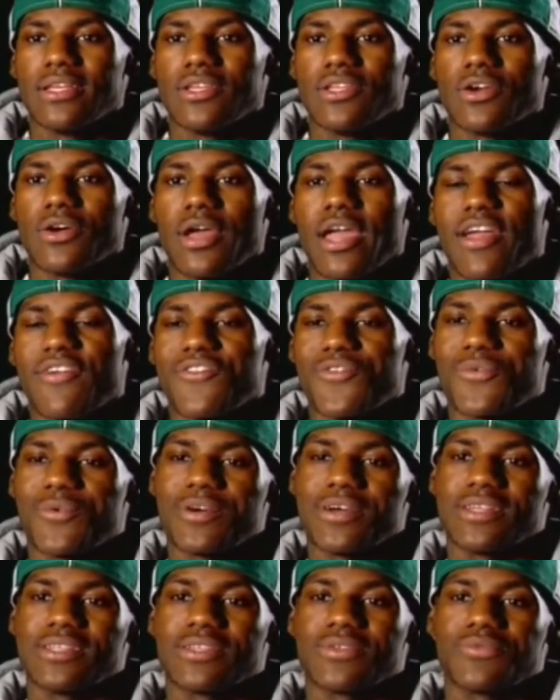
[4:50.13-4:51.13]
You know,
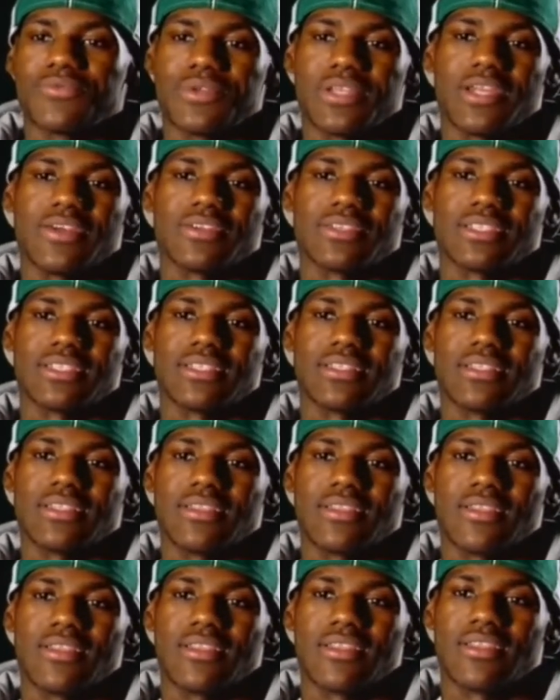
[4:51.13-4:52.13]
everyone when
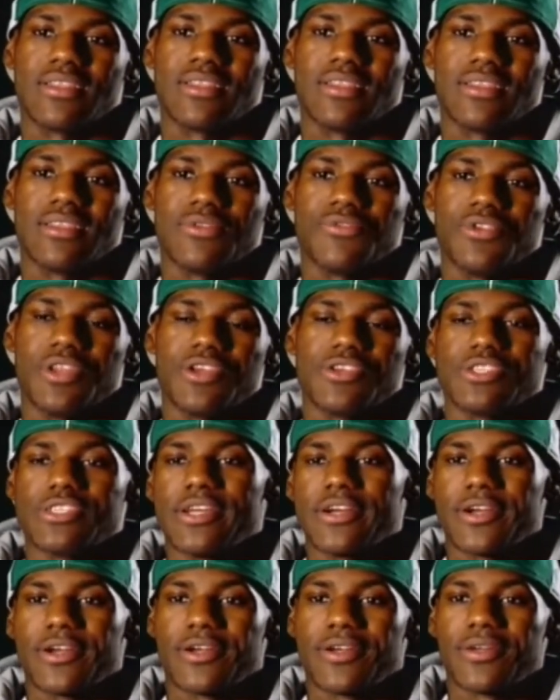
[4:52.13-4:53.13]
they was
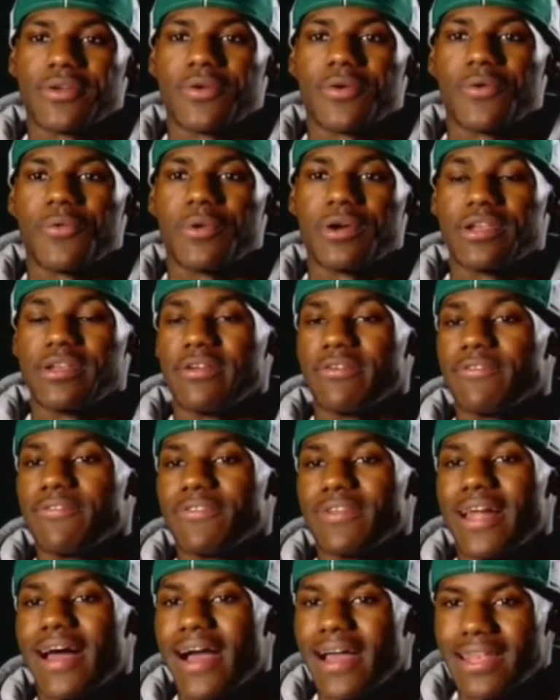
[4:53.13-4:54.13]
younger wanted to
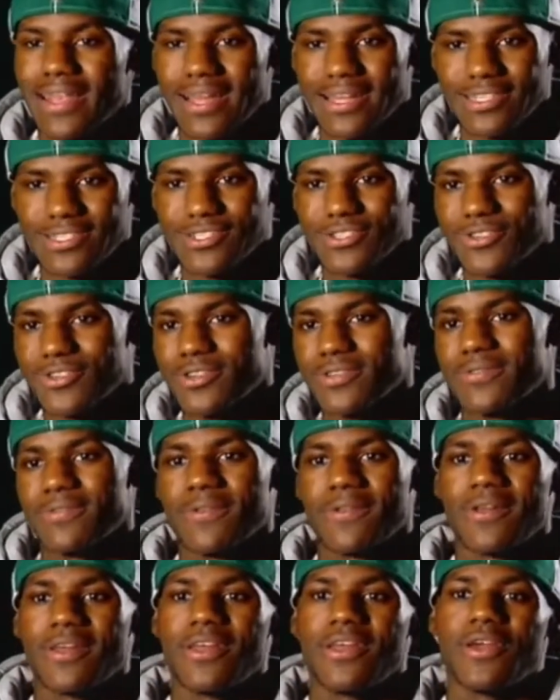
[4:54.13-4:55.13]
fly like
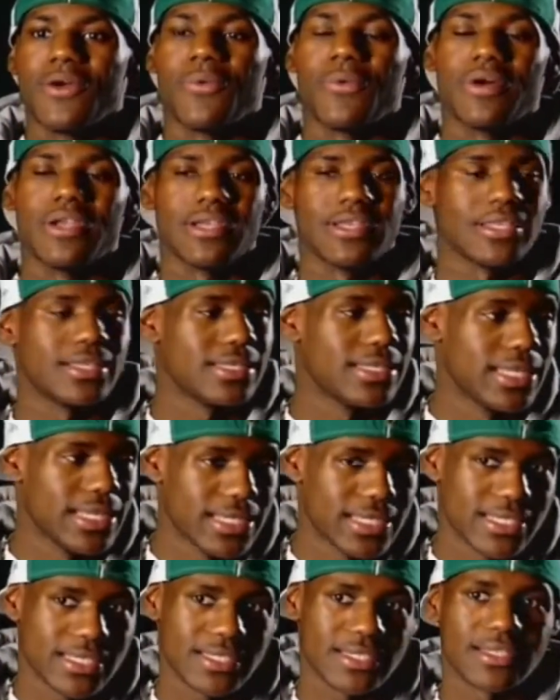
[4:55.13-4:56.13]
Jordan, wanted to
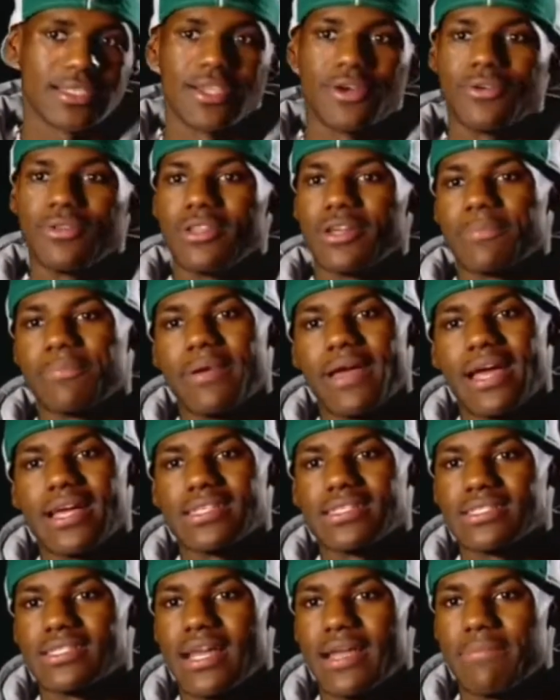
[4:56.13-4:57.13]
dish no look
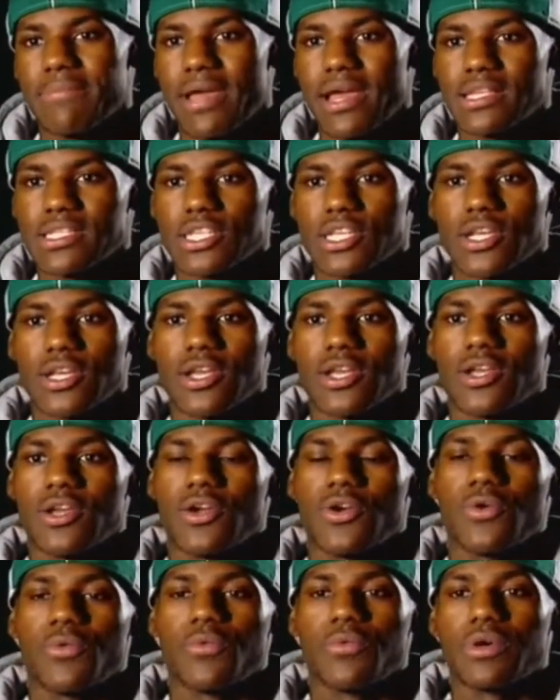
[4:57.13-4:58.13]
passes like Magic.
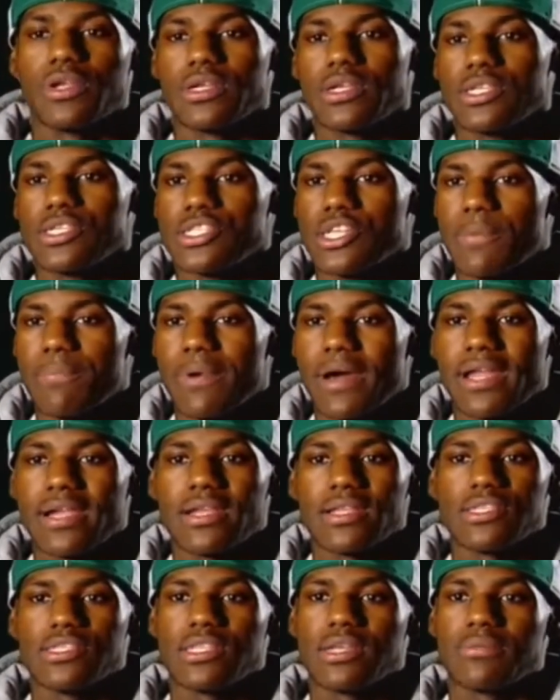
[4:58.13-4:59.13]
wanted to jump out
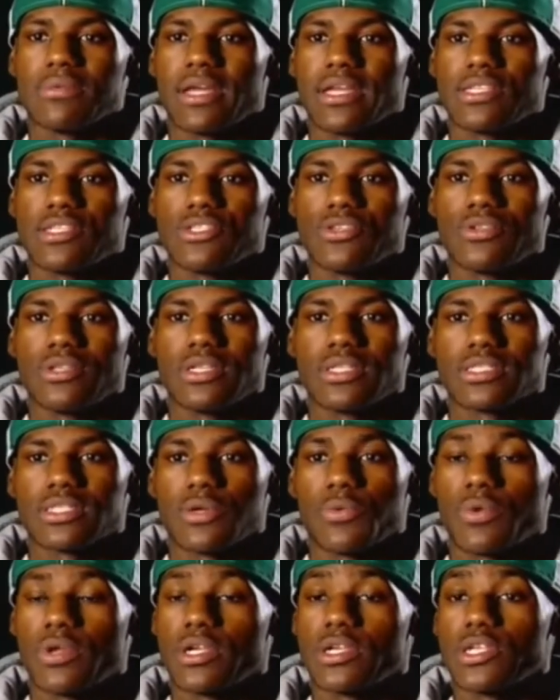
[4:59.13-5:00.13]
of the gym like Julius,
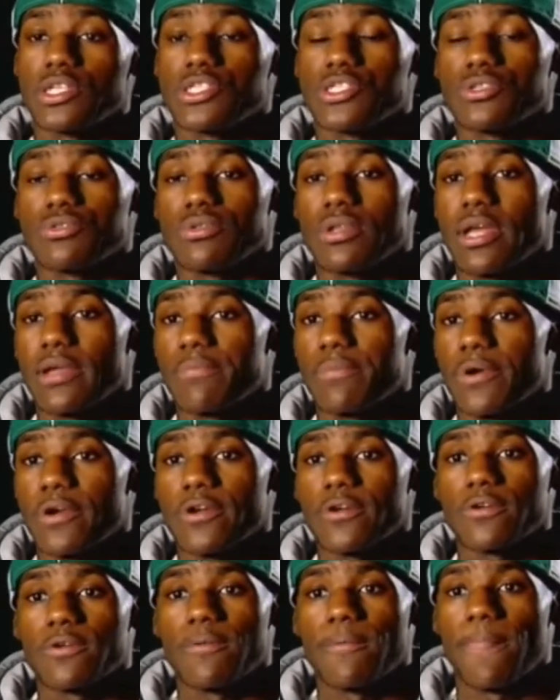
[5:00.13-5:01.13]
and wanted to shoot like
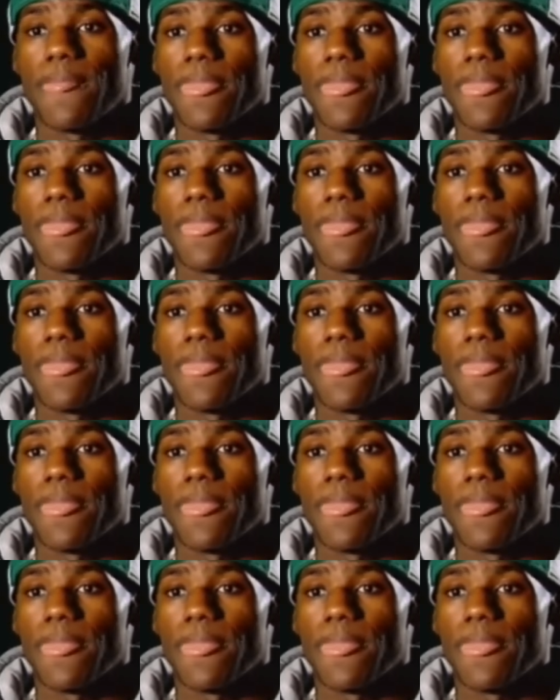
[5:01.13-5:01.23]
Bird.